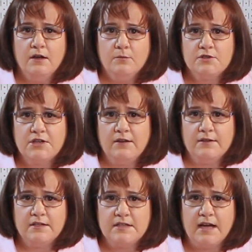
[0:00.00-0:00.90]
which gave
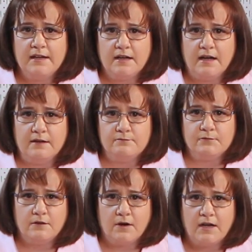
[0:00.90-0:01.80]
it a die cut,
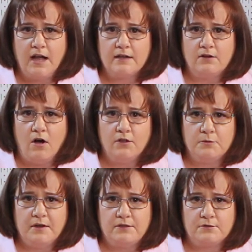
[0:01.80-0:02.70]
or cut all the
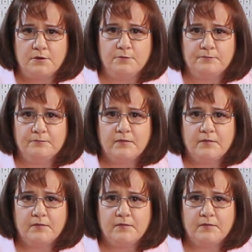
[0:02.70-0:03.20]
way through.